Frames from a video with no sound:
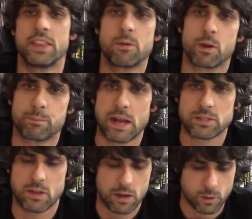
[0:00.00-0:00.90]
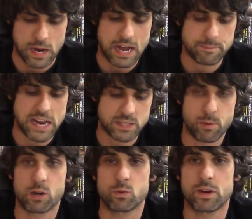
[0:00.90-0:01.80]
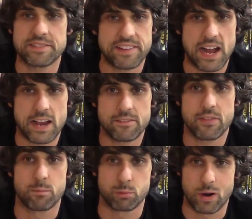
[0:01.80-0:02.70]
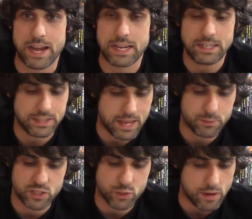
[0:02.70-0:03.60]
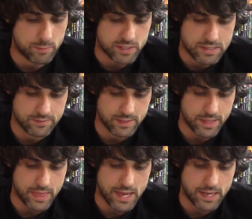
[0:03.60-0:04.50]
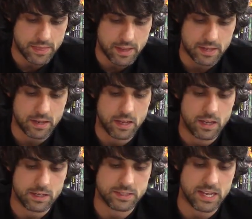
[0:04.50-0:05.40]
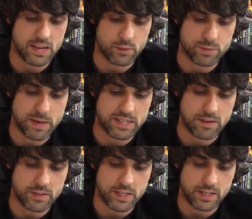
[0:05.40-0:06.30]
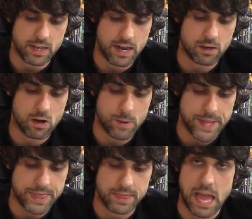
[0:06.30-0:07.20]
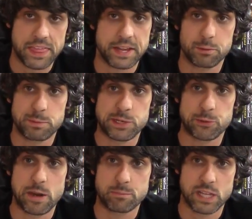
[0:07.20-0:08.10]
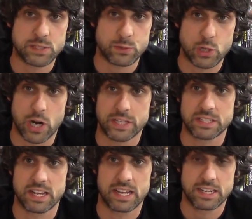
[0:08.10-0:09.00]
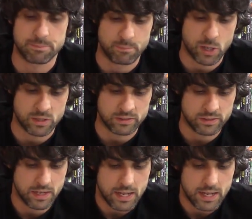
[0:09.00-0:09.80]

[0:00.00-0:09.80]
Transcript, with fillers: They work best, or On Mass Part 25, The Brain. They would do great with stuff like that, I think, because they give respect to everything. Arrow, I, th- I think, would be great place for Dawn of the Dead and Martin.